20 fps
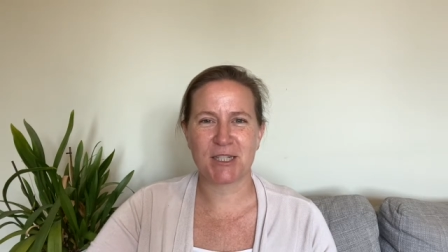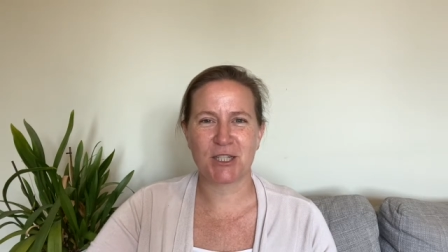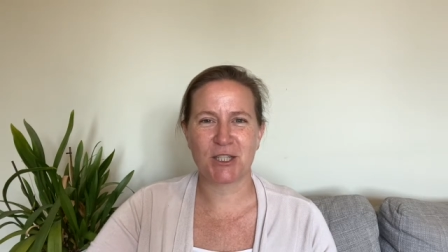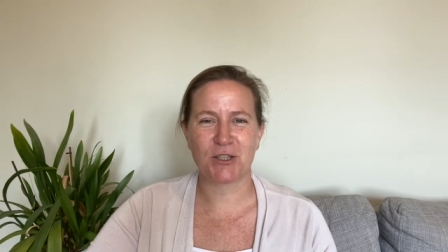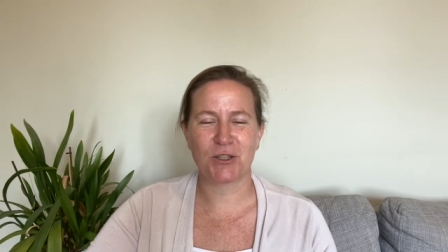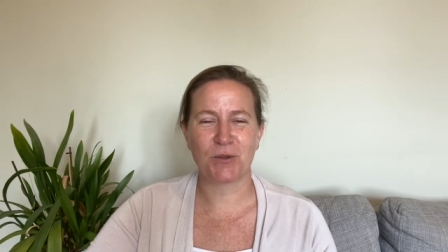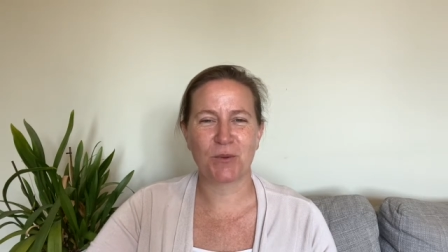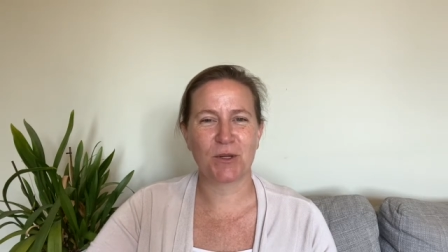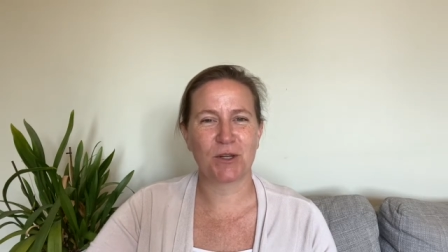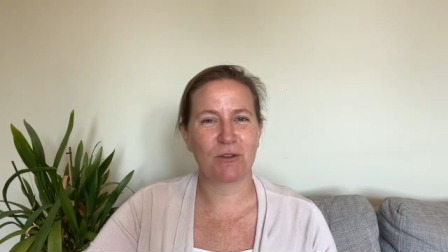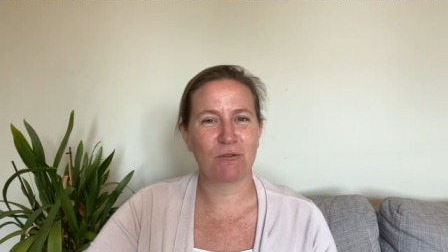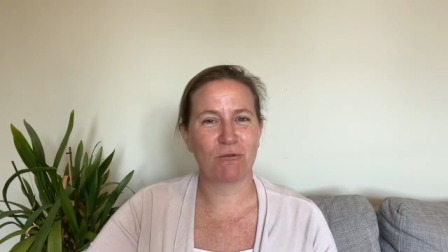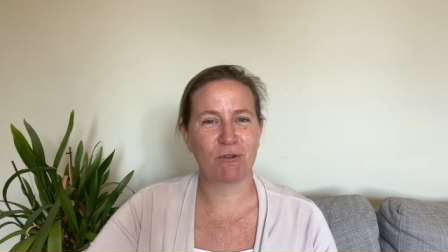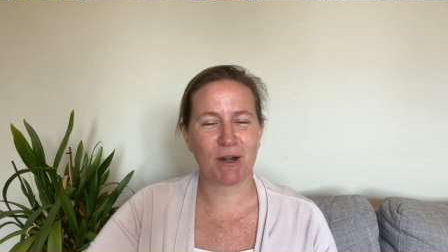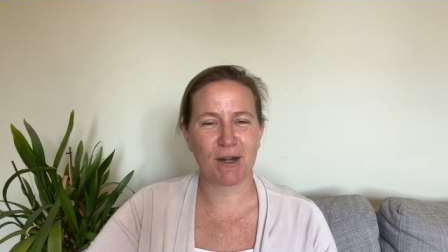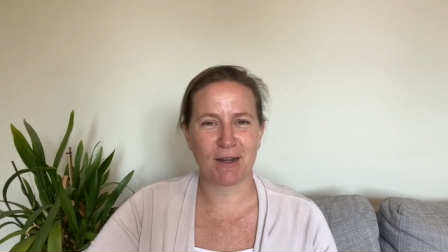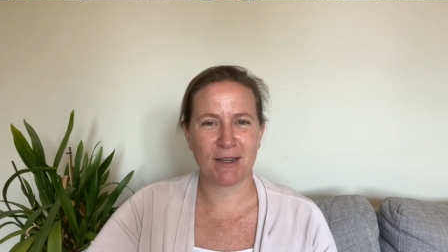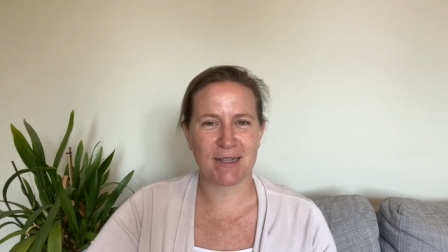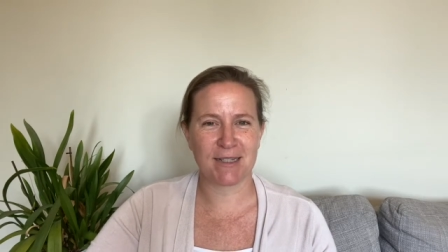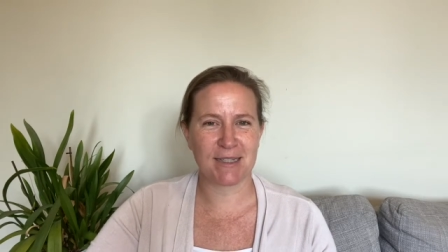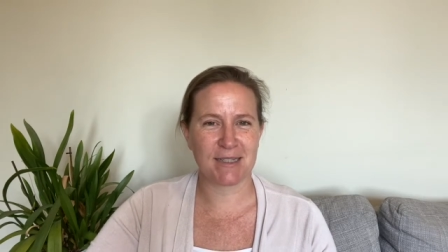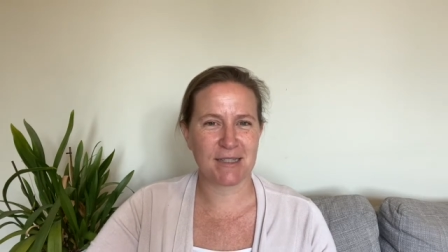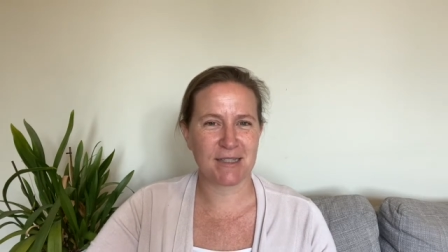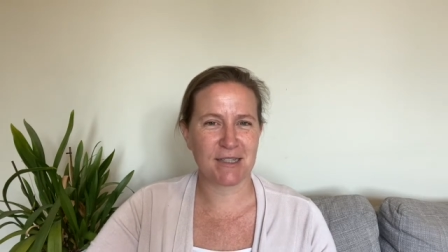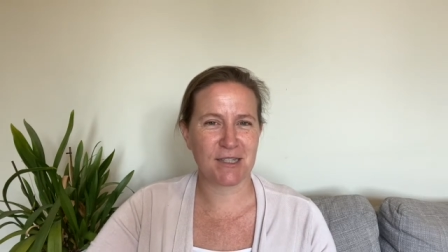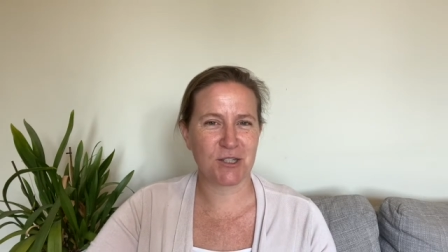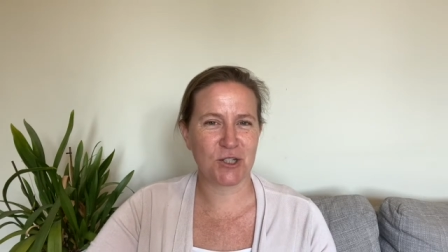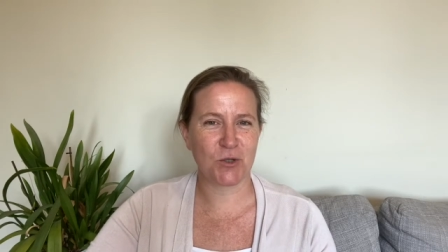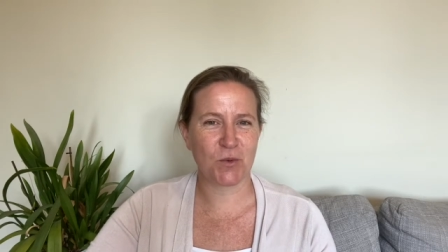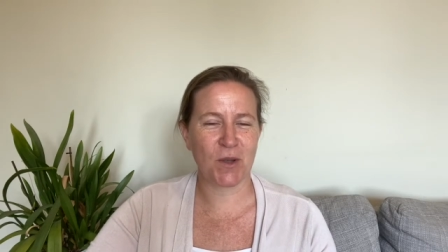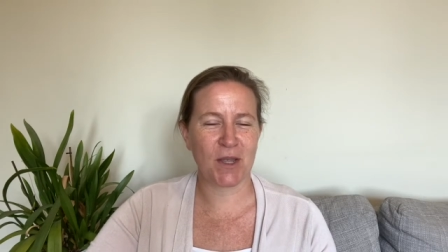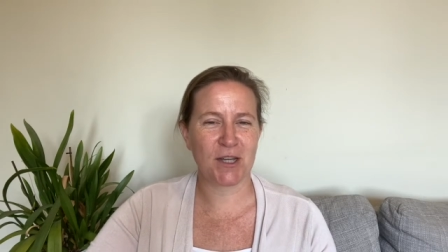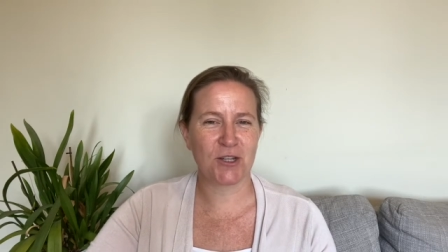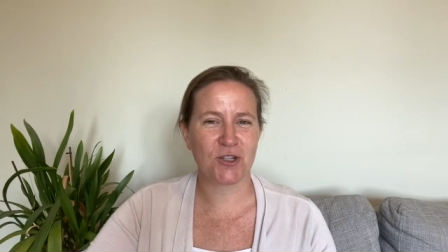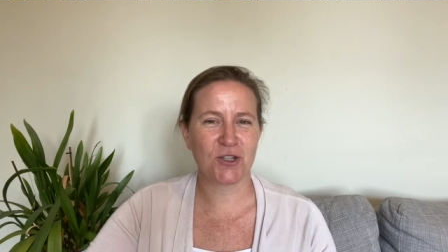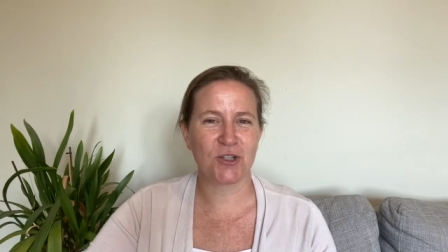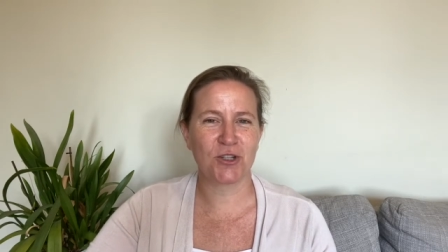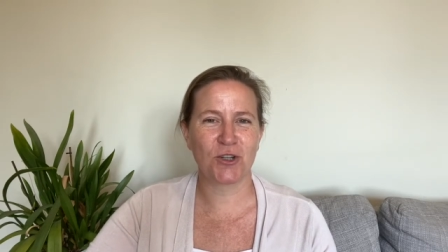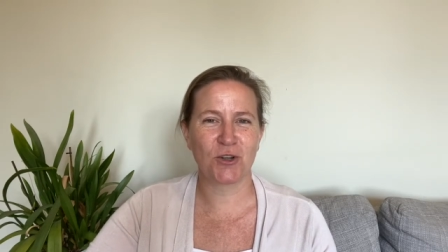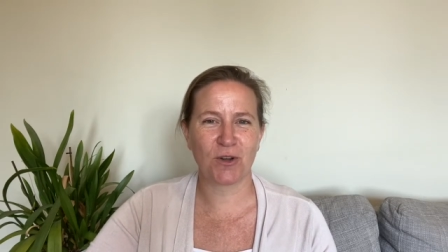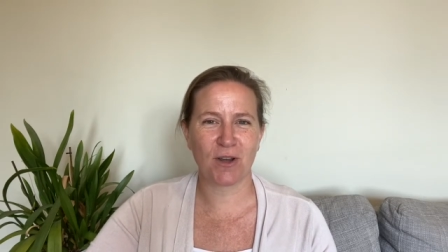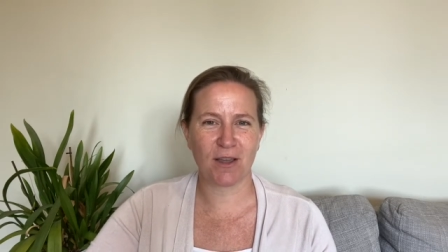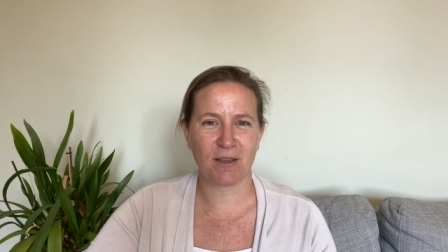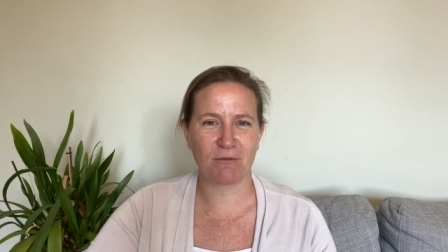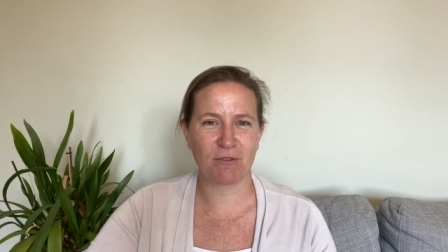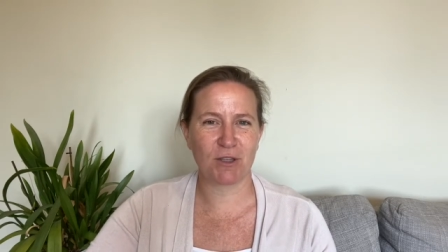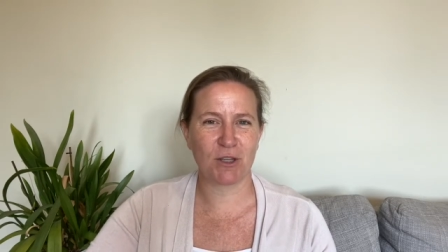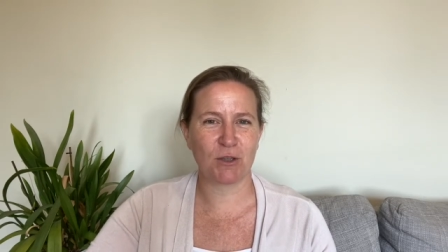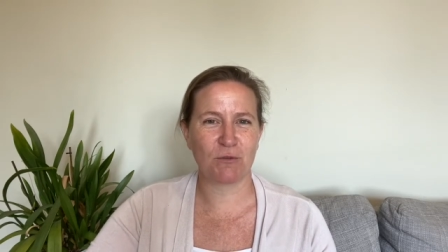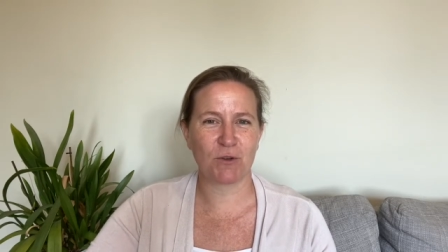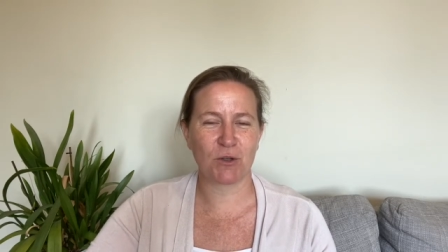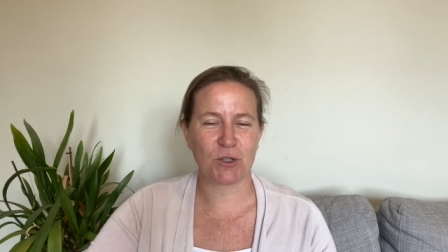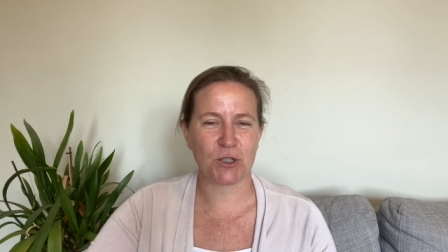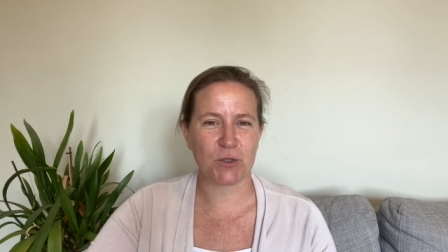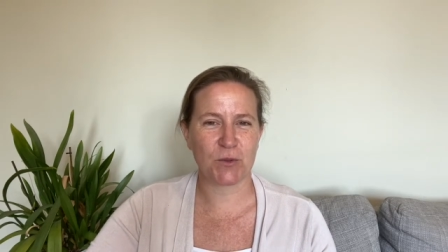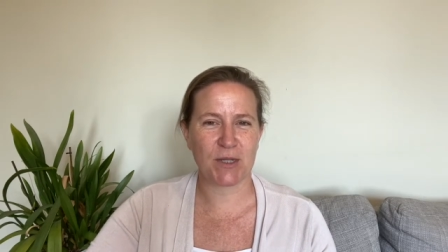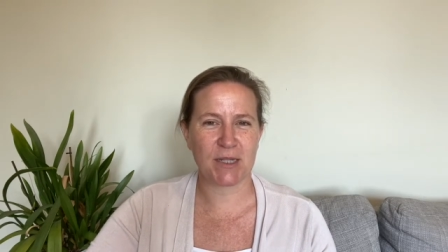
to you and you realise a situation in your life that you've got to